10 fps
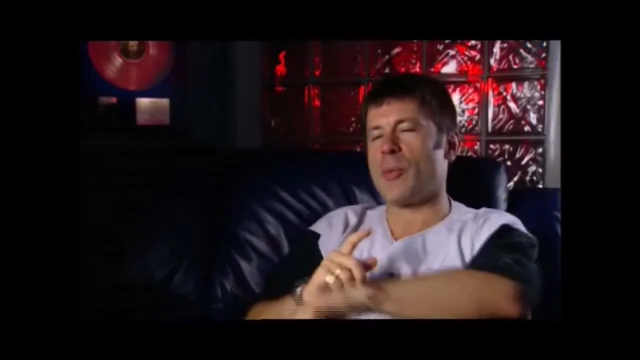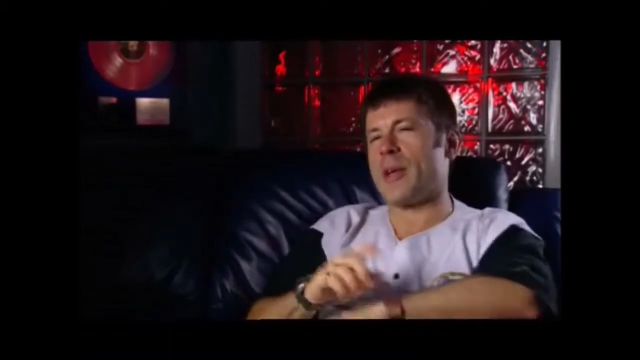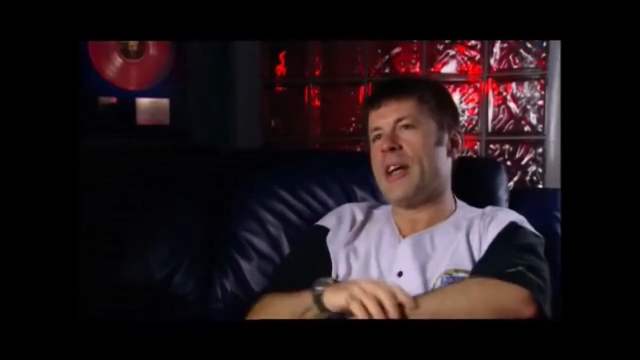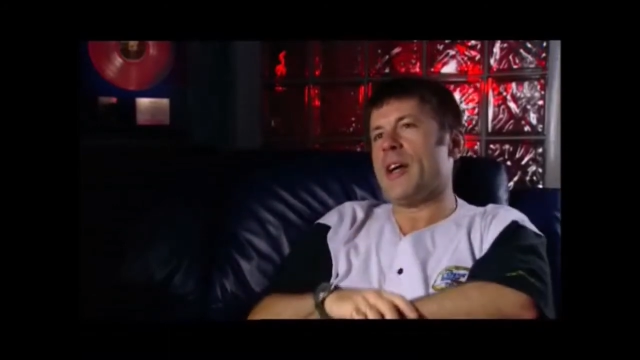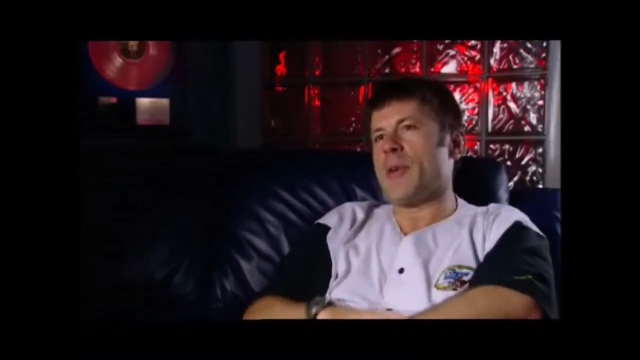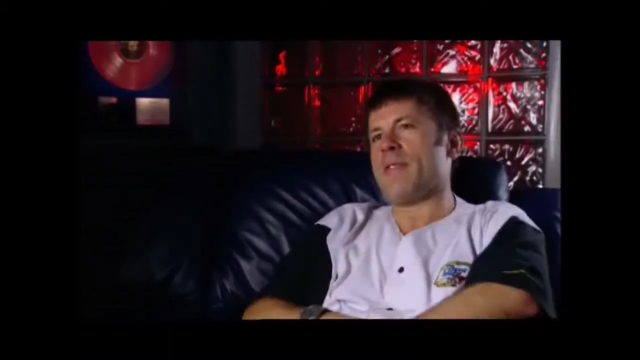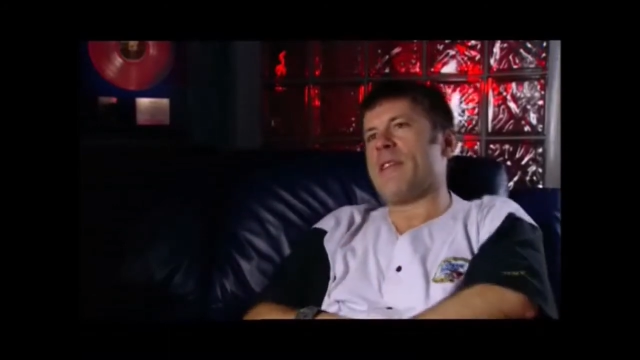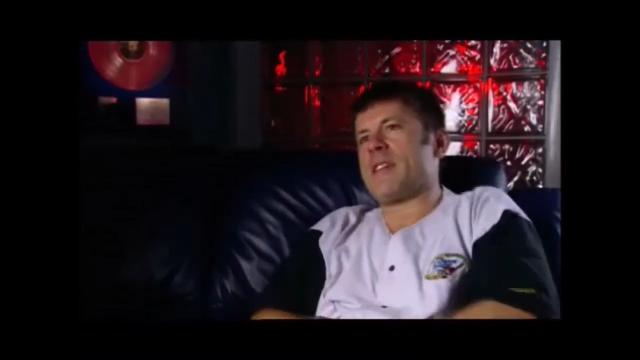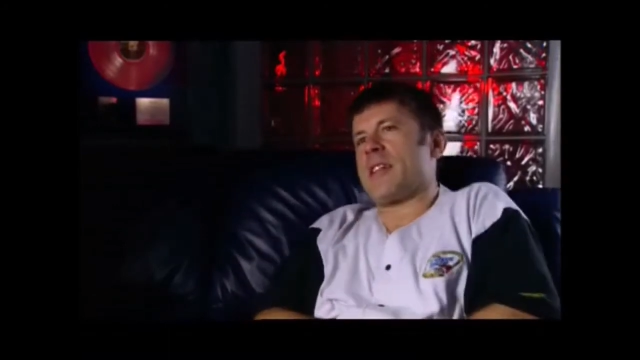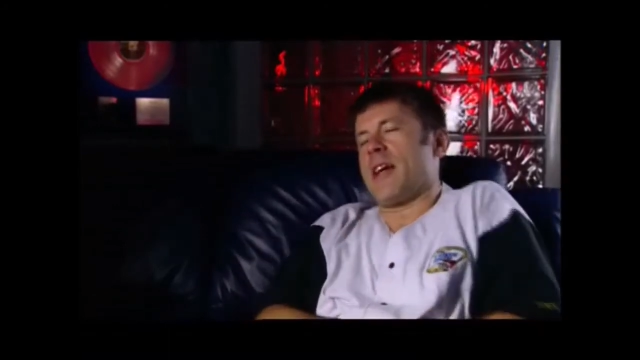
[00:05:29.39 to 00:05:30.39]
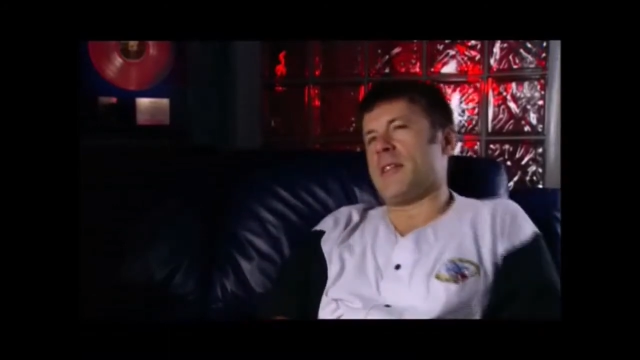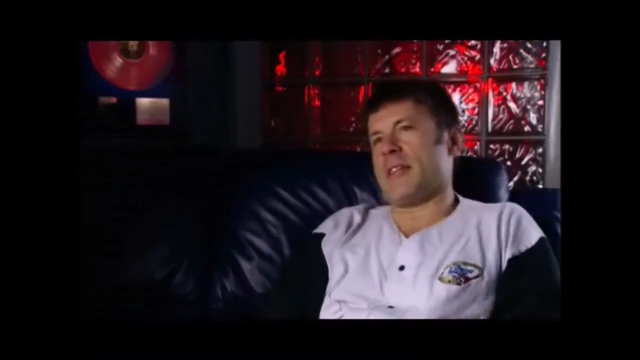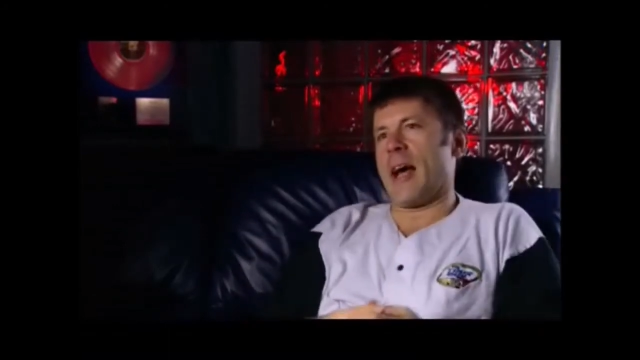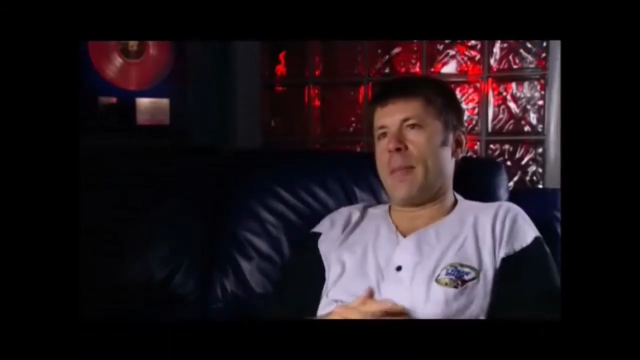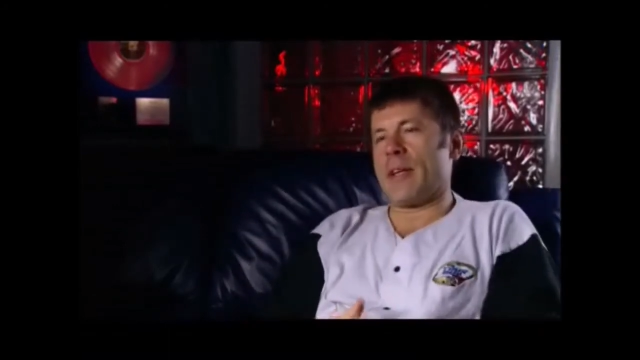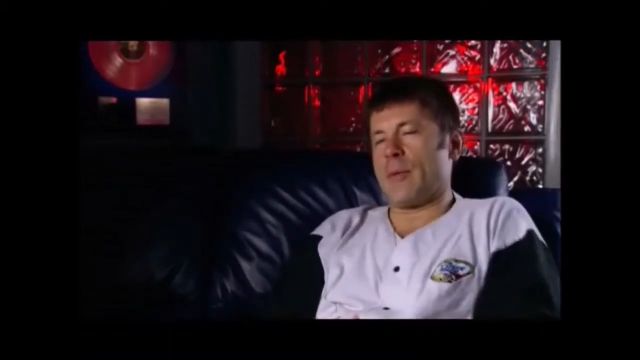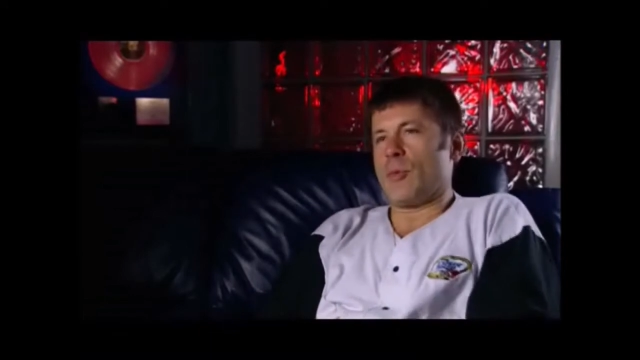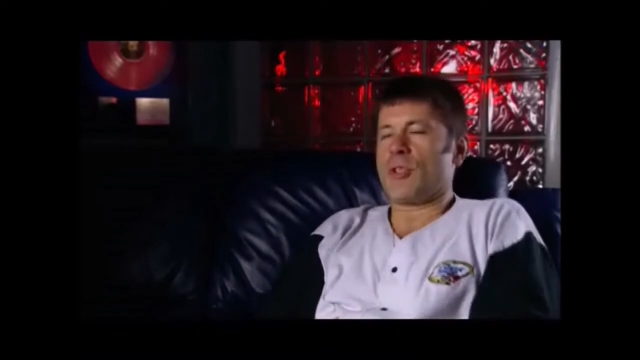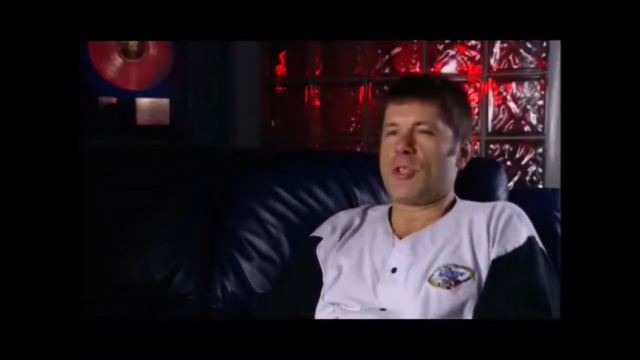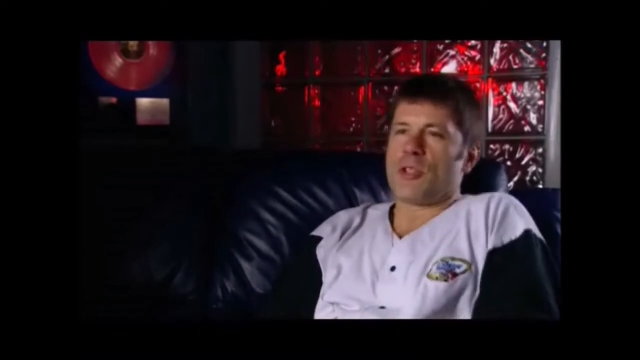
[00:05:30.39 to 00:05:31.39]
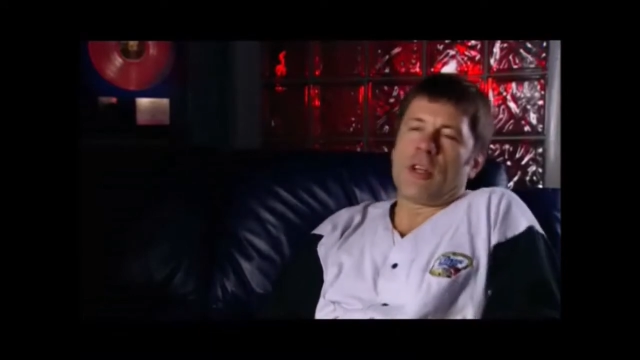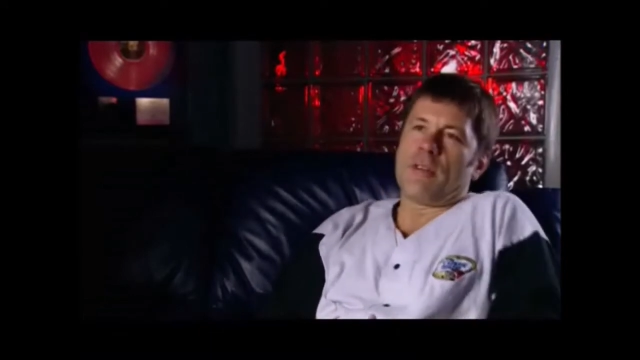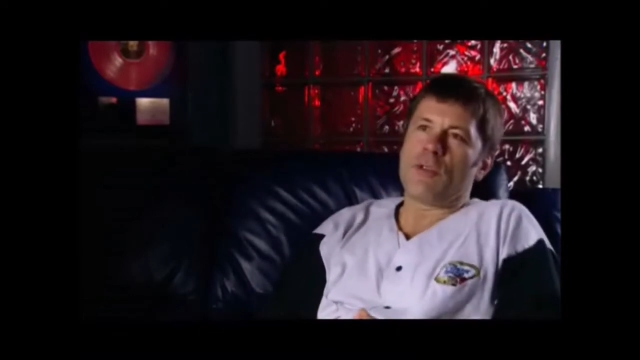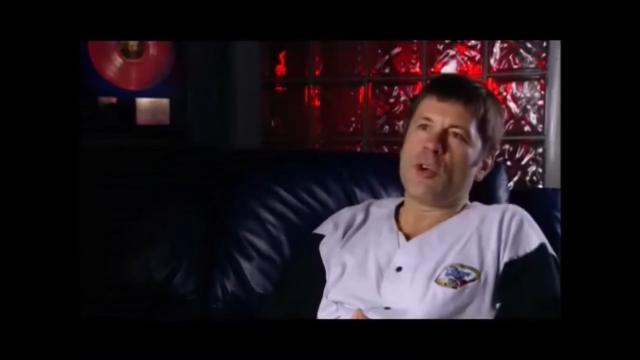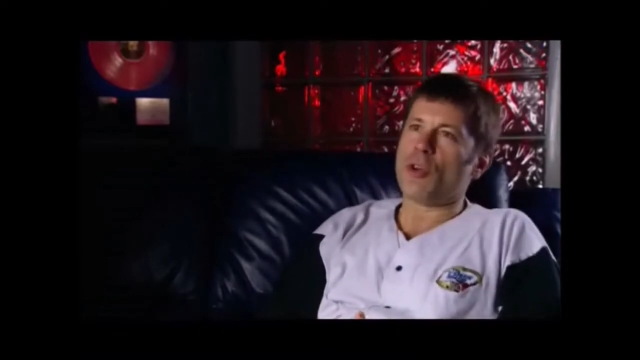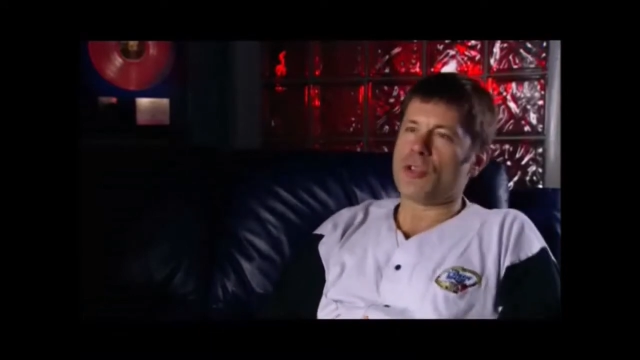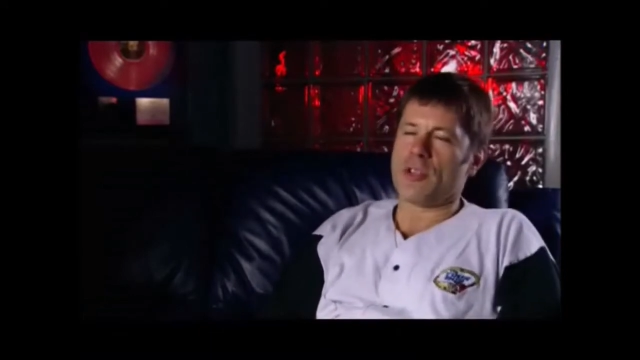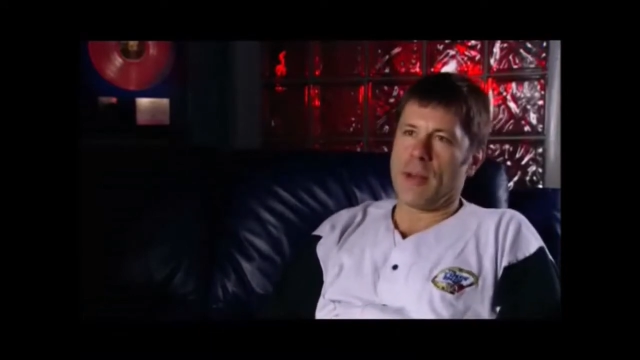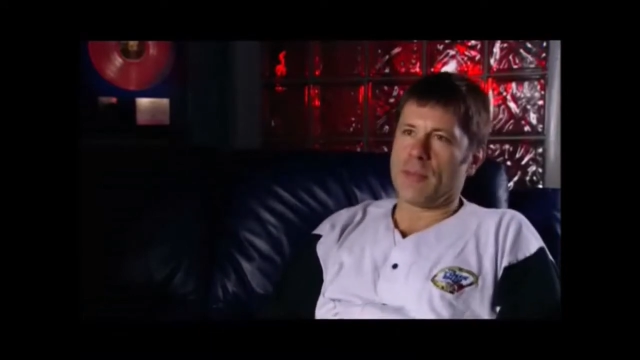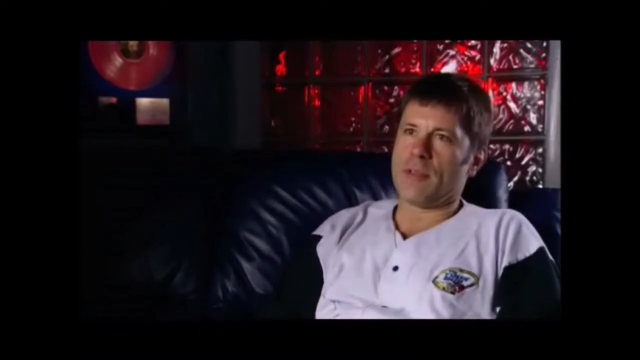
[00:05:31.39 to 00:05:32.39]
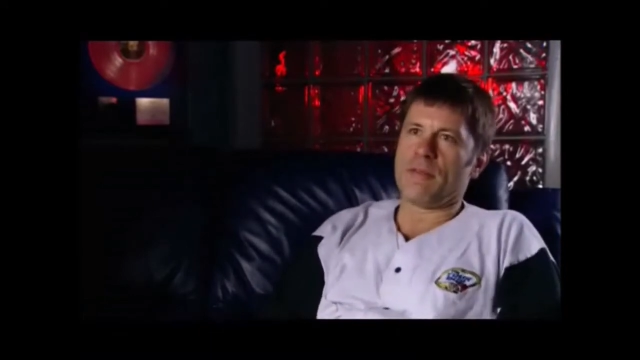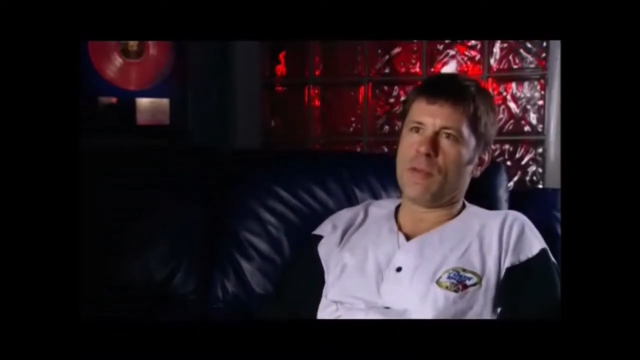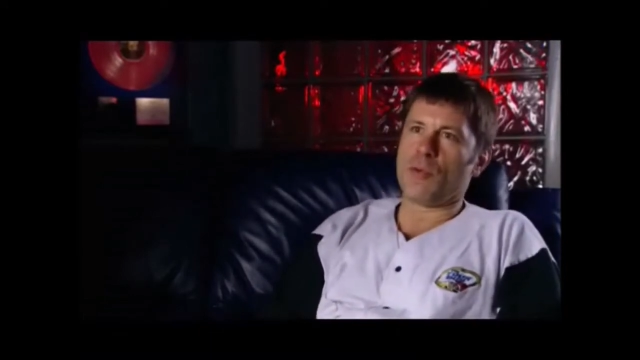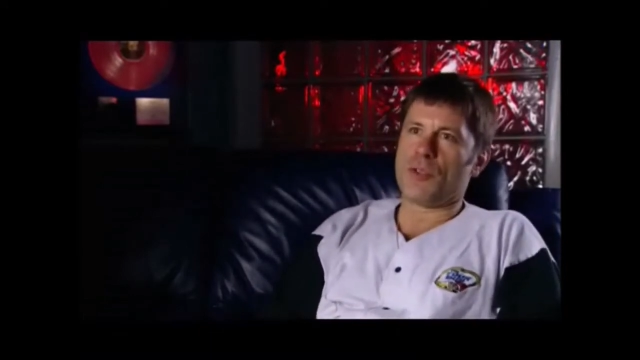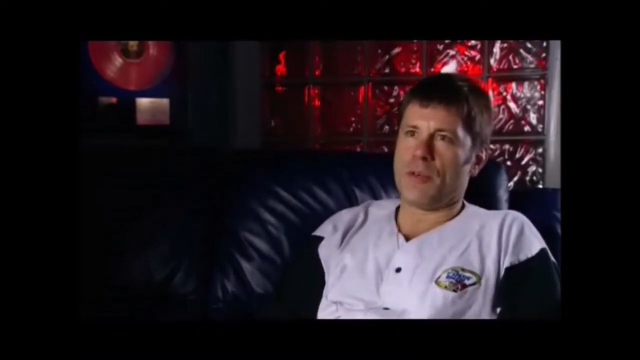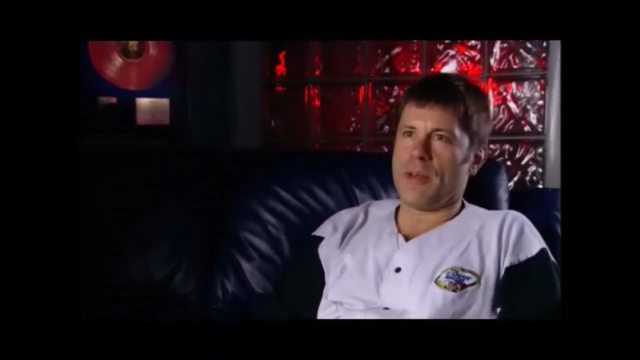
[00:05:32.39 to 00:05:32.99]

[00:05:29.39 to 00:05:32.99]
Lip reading: And we investigated that, but it would just have cost an absolute fortune.